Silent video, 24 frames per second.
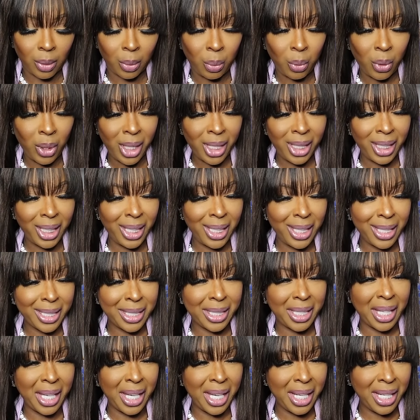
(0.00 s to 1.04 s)
What is
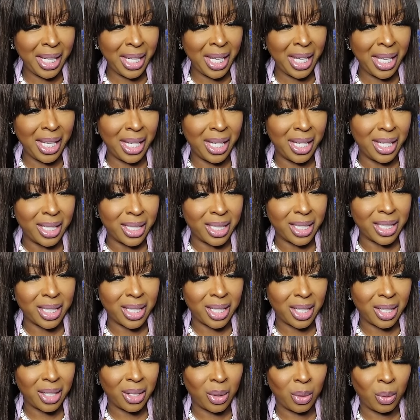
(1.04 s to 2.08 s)
in
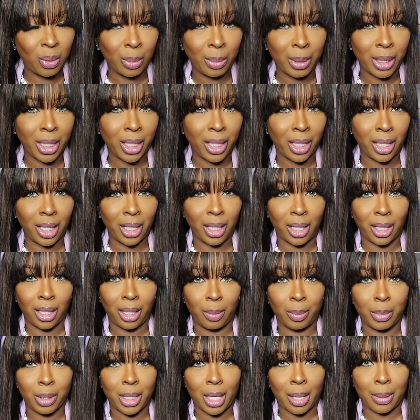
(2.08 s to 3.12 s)
this? Oh, I'm getting a headache.
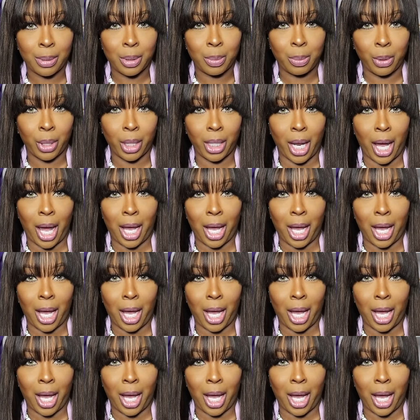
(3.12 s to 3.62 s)
Let me stop spraying